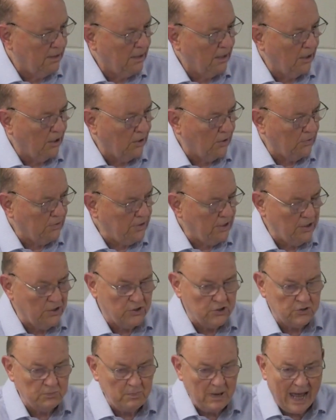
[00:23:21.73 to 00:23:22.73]
on
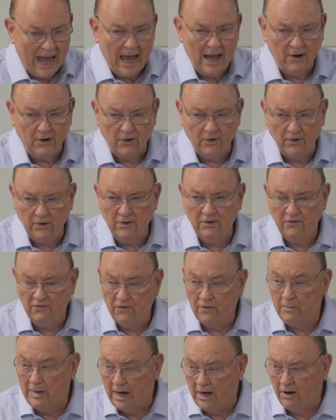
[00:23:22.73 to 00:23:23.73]
his pattern
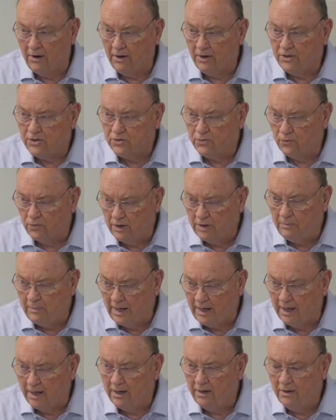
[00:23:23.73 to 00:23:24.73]
for marriage. One
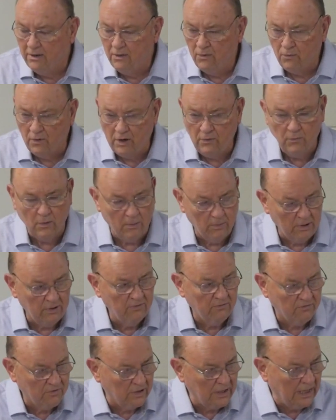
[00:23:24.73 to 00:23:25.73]
man, one
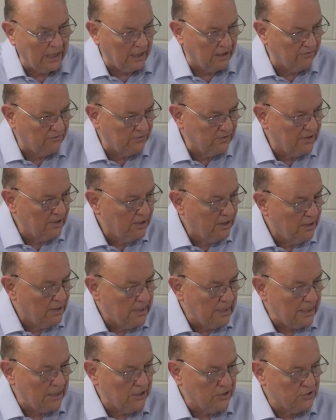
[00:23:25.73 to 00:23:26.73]
woman for life.
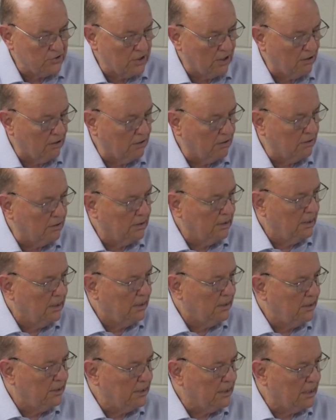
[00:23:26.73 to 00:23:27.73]
Is there
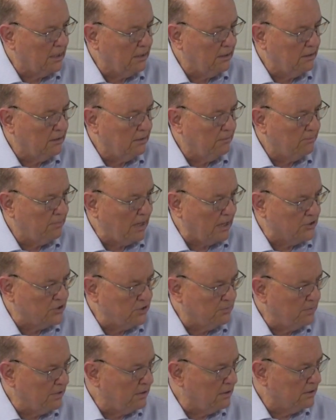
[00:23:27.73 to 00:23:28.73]
the
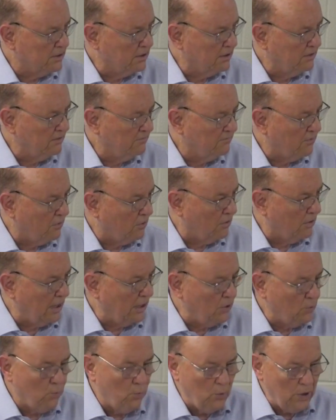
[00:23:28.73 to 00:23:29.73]
possibility for
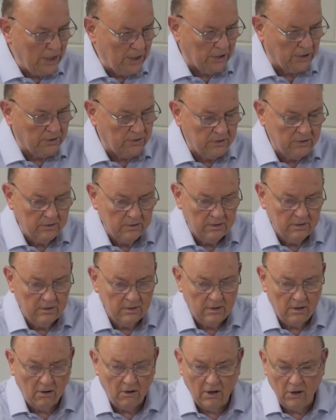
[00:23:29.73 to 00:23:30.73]
a widow
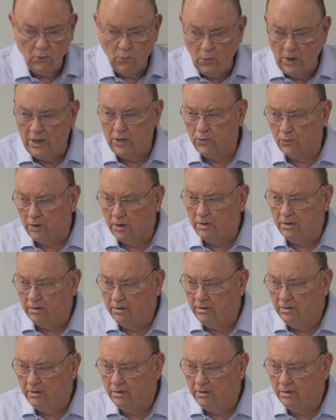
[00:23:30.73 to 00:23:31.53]
or a widower